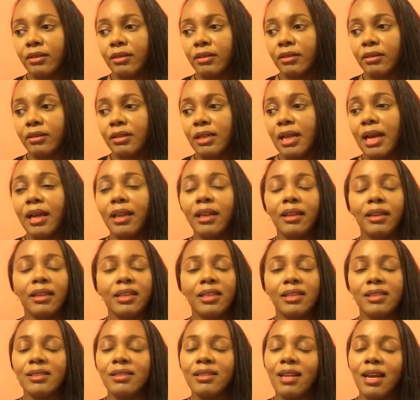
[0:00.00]

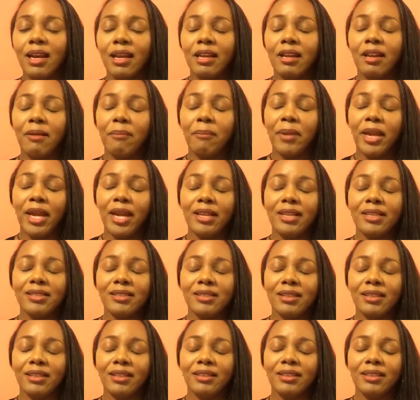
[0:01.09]
That's not in a bad, it's
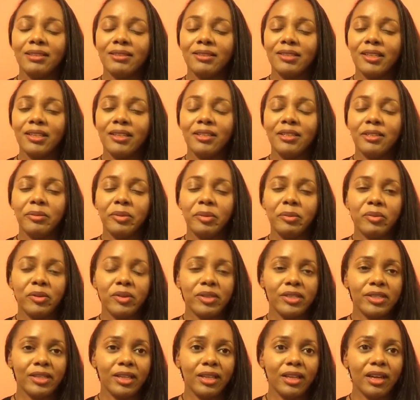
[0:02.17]
not like they're saying these people are
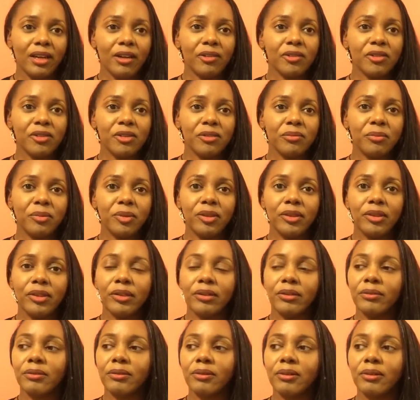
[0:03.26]
sellouts, but
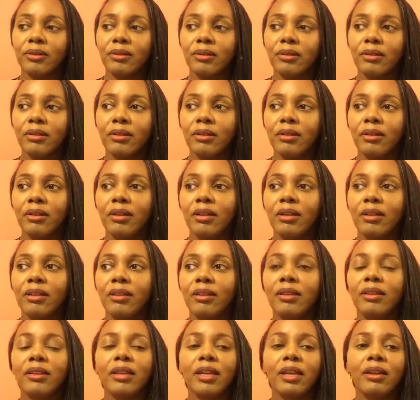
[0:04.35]
they're
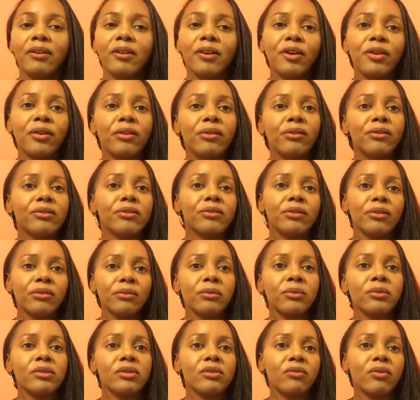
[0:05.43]
under certain
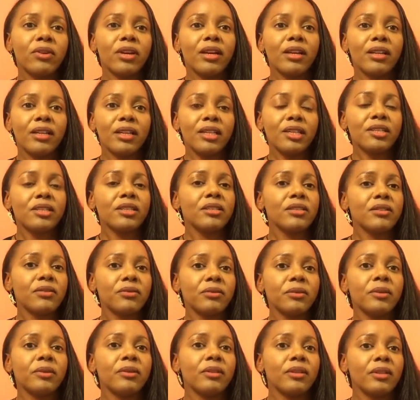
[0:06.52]
rules and regulations
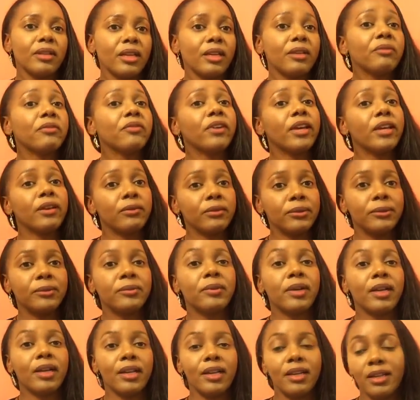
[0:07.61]
from, like, federal
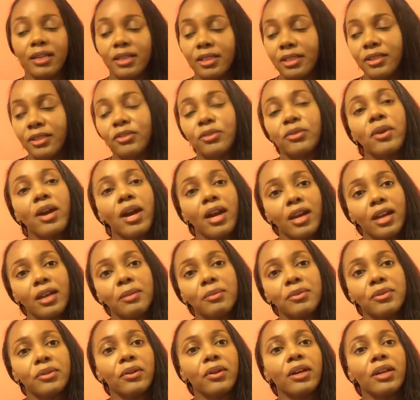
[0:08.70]
recognized
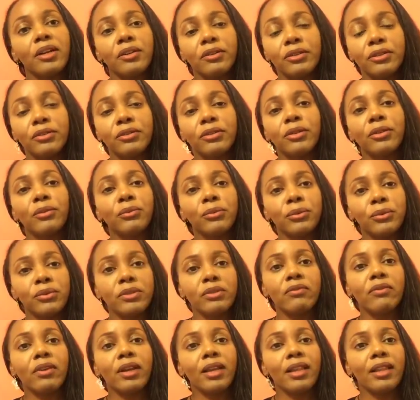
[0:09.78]
tribes are under certain rules
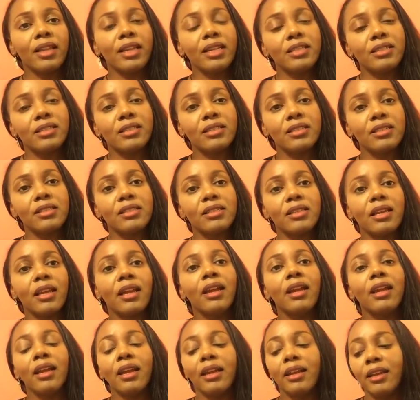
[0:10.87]
and regulations,
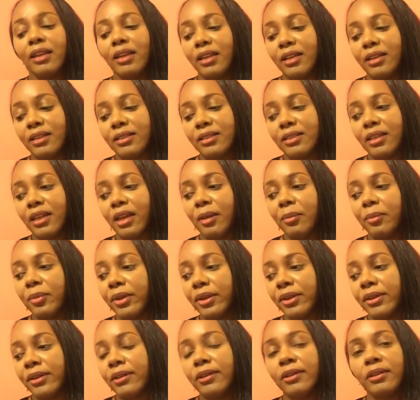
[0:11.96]
and they get a
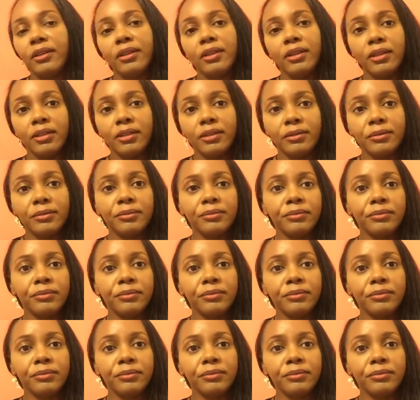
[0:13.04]
stipend, you know,